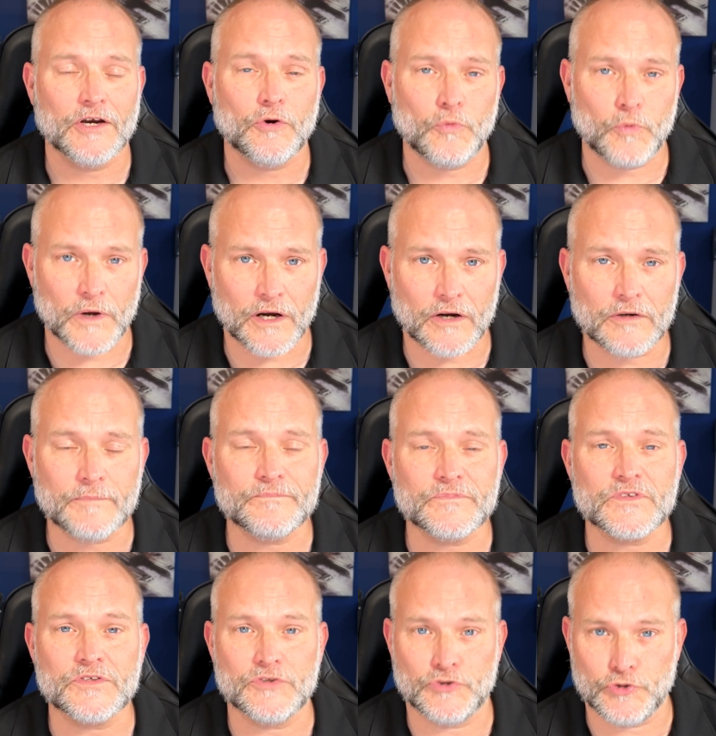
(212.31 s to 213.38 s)
Well,
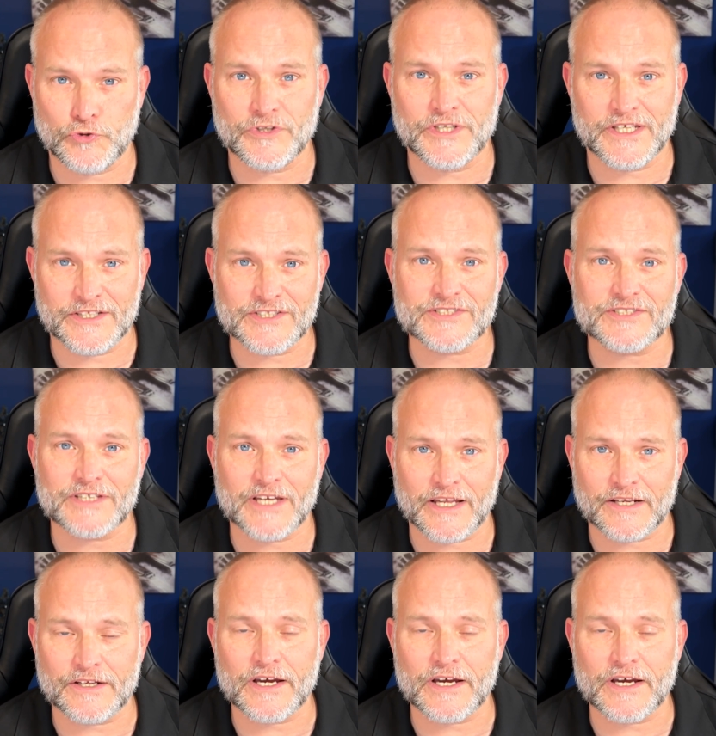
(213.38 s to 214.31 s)
you need to set it